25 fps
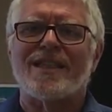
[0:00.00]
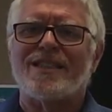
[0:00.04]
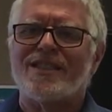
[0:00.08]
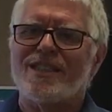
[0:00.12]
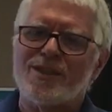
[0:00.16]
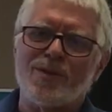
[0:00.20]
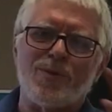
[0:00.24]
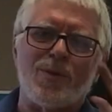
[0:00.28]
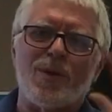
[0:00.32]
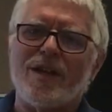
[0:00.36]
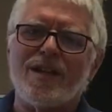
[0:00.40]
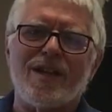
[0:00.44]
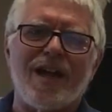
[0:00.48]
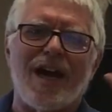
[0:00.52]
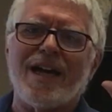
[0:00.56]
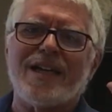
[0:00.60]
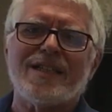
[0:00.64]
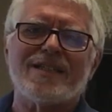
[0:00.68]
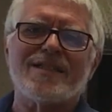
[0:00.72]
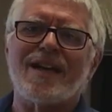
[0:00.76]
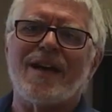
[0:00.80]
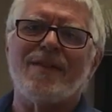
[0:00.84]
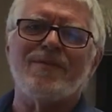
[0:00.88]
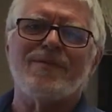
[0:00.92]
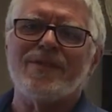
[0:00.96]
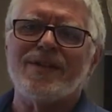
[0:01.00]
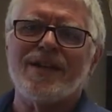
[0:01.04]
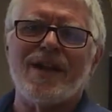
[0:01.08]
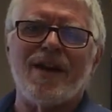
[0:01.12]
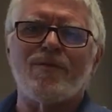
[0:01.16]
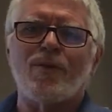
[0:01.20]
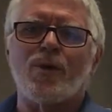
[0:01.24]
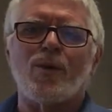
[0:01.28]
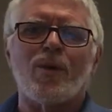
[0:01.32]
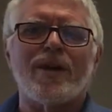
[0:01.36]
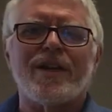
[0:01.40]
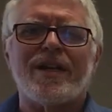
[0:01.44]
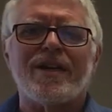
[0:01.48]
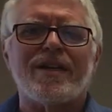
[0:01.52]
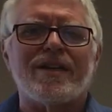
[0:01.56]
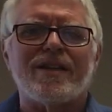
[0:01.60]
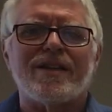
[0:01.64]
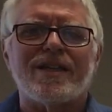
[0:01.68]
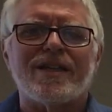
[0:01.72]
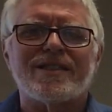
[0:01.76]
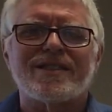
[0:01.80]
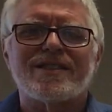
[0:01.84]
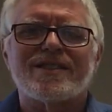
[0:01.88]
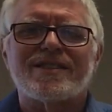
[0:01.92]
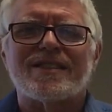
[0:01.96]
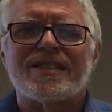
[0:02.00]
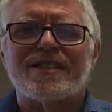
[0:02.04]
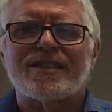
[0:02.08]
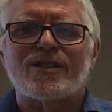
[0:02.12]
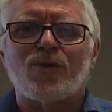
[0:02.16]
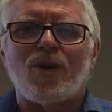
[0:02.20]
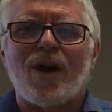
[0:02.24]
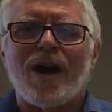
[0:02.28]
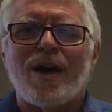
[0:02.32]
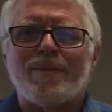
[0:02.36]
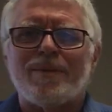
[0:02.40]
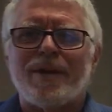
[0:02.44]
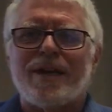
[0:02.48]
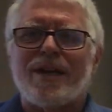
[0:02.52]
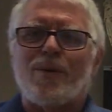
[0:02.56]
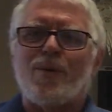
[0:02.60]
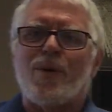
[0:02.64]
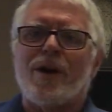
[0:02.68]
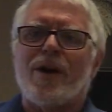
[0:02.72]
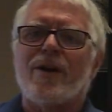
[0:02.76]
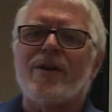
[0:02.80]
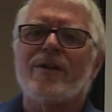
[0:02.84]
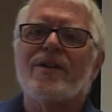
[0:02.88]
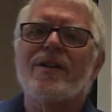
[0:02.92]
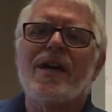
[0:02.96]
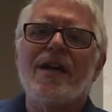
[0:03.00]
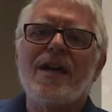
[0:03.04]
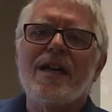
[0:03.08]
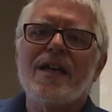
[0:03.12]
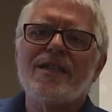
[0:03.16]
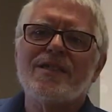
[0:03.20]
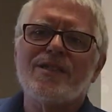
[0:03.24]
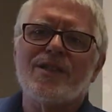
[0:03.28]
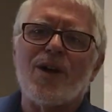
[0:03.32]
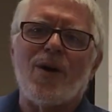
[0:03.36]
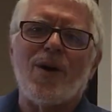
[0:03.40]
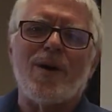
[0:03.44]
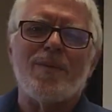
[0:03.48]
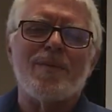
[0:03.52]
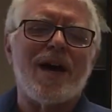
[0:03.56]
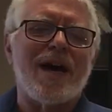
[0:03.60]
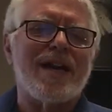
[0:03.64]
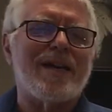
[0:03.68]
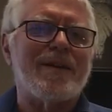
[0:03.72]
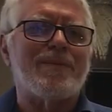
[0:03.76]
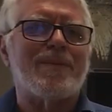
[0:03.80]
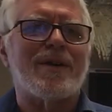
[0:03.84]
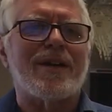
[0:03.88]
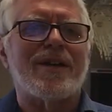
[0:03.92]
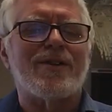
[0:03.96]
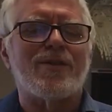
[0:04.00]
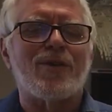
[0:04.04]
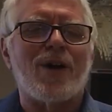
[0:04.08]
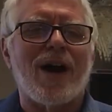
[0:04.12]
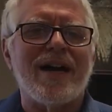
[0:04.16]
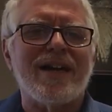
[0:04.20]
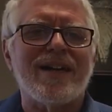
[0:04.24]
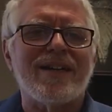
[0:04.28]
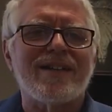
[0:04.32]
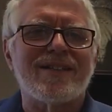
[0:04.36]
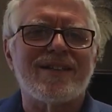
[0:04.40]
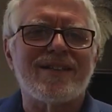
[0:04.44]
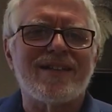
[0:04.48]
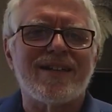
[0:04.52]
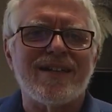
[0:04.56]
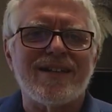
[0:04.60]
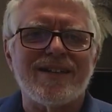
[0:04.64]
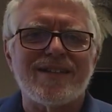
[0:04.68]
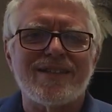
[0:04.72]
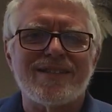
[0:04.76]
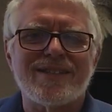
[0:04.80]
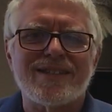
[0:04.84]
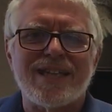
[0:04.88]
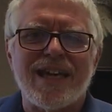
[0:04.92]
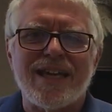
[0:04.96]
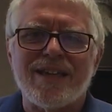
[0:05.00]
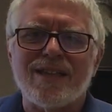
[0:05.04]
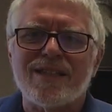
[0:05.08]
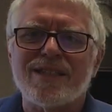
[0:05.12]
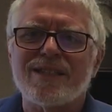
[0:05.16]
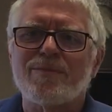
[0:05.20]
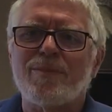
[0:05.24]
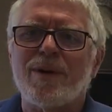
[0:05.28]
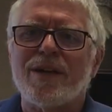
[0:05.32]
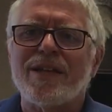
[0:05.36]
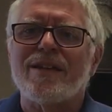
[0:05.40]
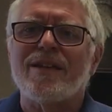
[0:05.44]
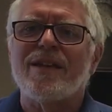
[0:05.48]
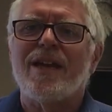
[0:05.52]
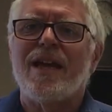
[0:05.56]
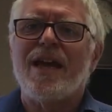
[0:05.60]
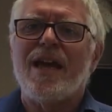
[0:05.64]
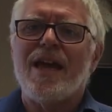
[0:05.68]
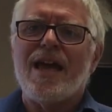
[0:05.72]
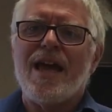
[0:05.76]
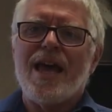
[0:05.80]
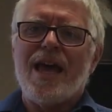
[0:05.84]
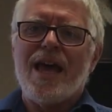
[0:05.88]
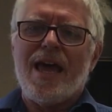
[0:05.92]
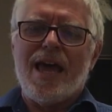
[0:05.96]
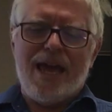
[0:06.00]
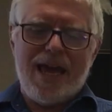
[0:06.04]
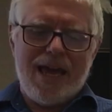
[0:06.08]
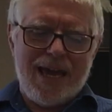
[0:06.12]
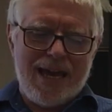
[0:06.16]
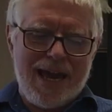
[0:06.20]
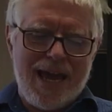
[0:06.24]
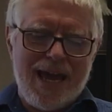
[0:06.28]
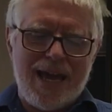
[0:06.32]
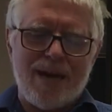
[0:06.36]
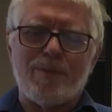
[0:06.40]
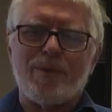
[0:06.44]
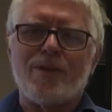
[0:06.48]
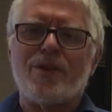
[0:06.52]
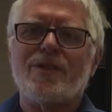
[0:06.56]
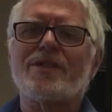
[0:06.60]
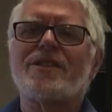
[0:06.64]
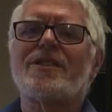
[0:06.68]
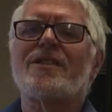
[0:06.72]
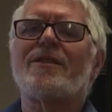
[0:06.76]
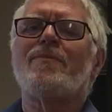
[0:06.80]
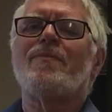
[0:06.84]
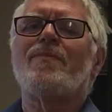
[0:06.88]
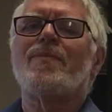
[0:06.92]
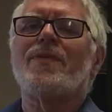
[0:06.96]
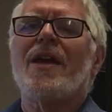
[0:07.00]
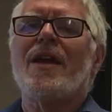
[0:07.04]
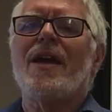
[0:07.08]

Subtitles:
I just realized I've never run into this described anywhere, so I'm not even going to try to say this. But in animals,